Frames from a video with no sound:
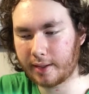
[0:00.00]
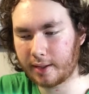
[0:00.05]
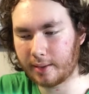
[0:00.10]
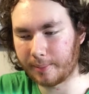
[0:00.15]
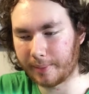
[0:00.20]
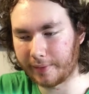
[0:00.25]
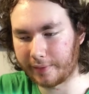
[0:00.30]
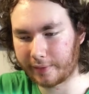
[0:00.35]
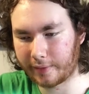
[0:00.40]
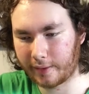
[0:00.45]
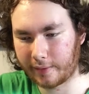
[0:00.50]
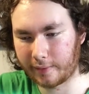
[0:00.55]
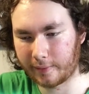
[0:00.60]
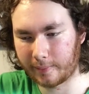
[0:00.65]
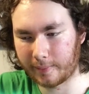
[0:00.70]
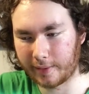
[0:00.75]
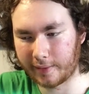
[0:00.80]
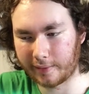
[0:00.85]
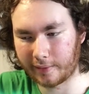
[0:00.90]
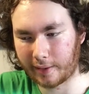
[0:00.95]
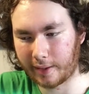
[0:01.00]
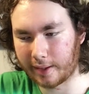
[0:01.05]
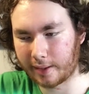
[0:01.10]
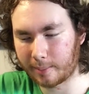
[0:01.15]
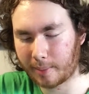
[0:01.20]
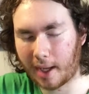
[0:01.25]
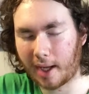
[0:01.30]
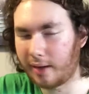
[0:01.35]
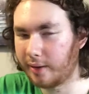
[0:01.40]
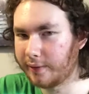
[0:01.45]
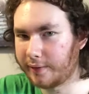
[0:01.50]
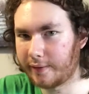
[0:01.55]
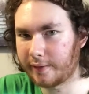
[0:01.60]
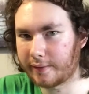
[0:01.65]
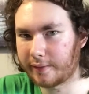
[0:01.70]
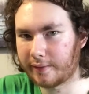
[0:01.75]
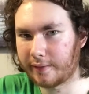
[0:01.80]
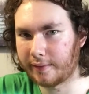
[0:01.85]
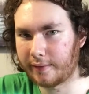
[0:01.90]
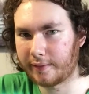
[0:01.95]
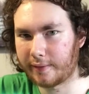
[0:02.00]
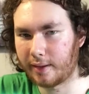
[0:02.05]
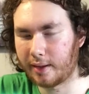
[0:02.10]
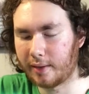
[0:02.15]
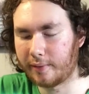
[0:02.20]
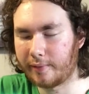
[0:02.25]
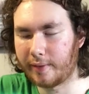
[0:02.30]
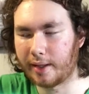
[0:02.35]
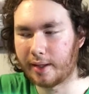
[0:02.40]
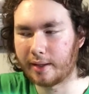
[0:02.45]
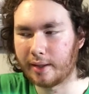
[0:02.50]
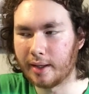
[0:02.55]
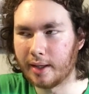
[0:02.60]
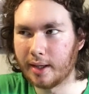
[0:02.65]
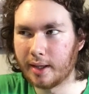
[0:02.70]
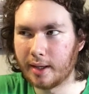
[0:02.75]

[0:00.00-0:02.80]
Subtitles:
him is because of his like politics and stuff, and